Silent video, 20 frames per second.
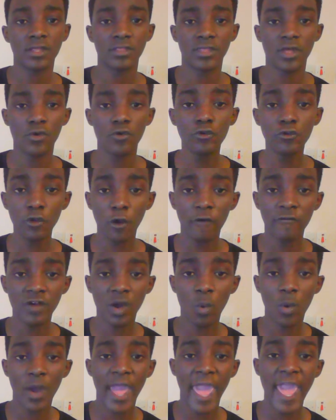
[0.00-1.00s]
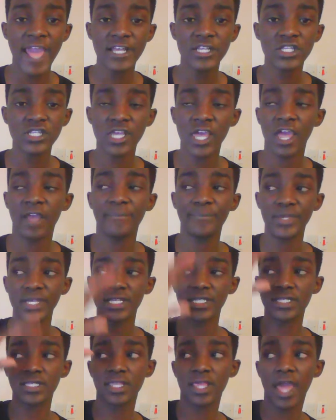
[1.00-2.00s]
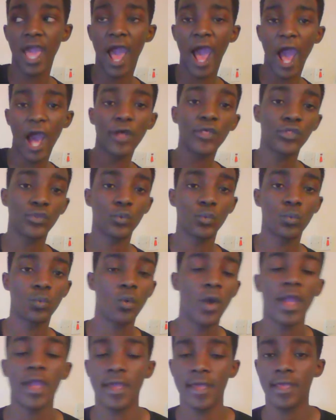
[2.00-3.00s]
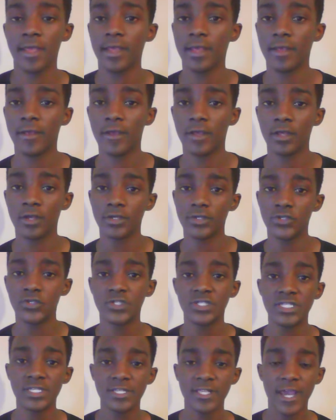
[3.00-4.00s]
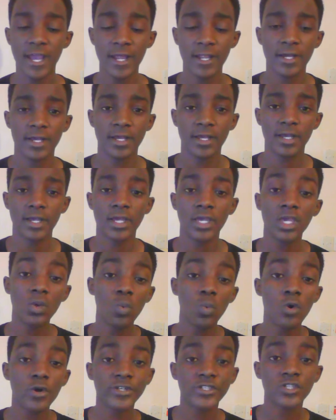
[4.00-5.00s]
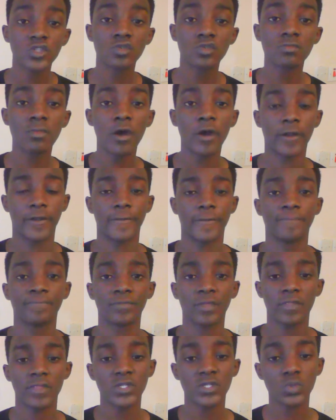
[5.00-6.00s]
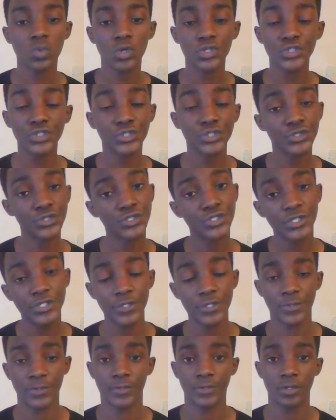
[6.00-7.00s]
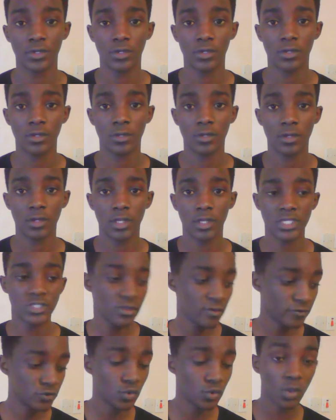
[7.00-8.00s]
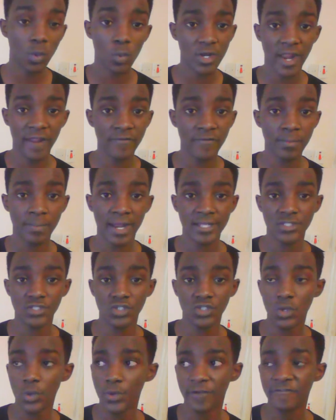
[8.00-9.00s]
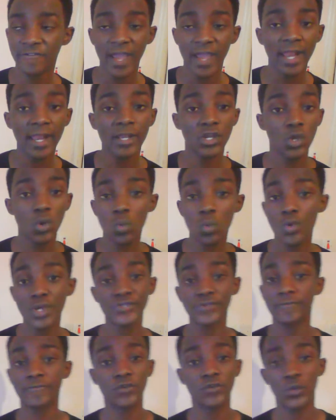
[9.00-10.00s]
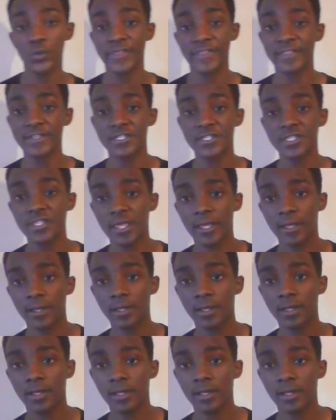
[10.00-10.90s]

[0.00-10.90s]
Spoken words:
The route of our escape is the other way." You see that? He works smart. That's what you should do. Instead of doing what everybody's doing, find new ways of doing this thing.